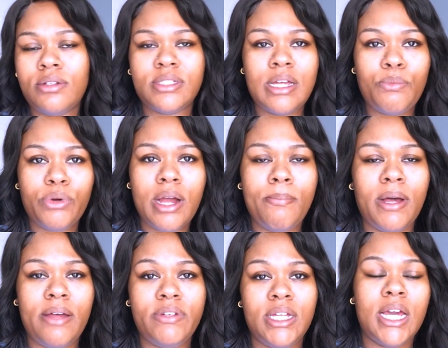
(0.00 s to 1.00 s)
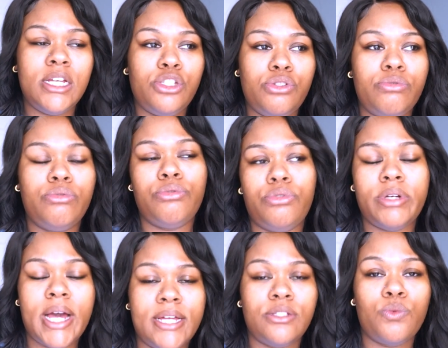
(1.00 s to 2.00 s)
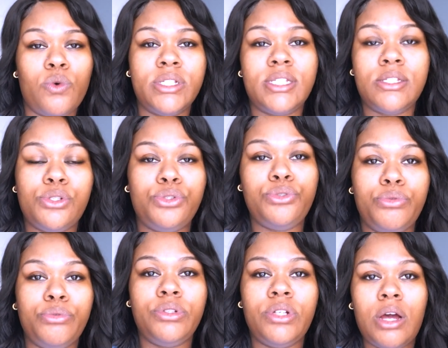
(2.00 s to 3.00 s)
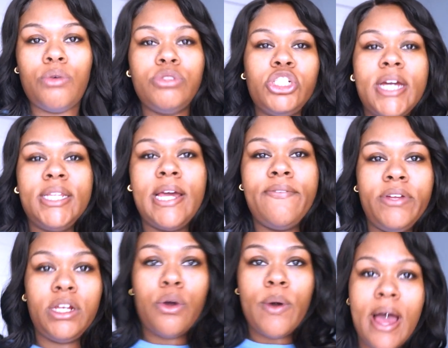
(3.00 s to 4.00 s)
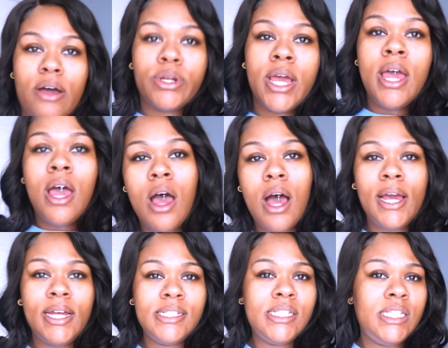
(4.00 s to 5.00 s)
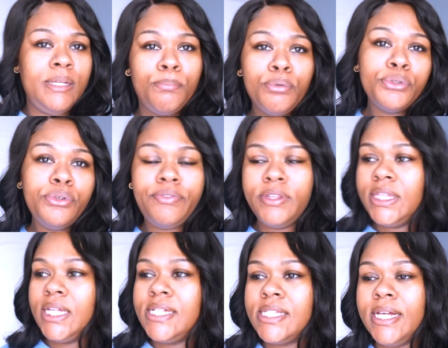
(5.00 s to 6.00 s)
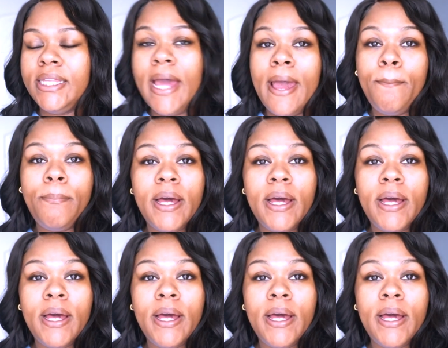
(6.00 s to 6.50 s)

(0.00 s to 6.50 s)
somewhere above in case you, you guys want to, you know, check that video out uh, and see proof and things like that.